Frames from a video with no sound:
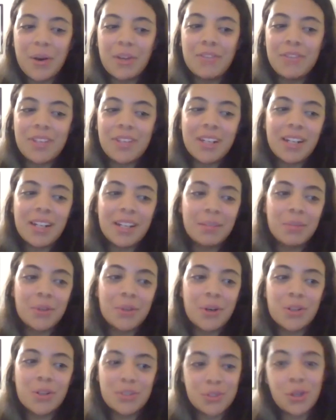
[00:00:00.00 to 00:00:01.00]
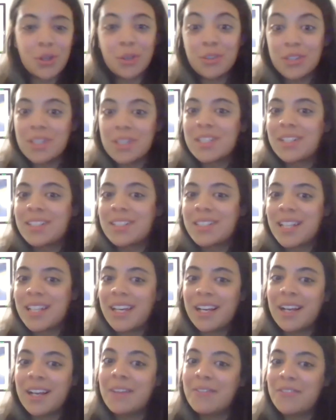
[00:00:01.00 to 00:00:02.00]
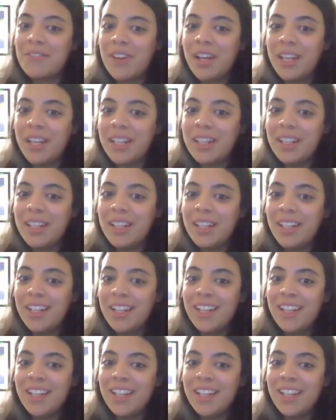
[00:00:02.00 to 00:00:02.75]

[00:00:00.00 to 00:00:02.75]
how I feel. And because doctors are saying I'm fine,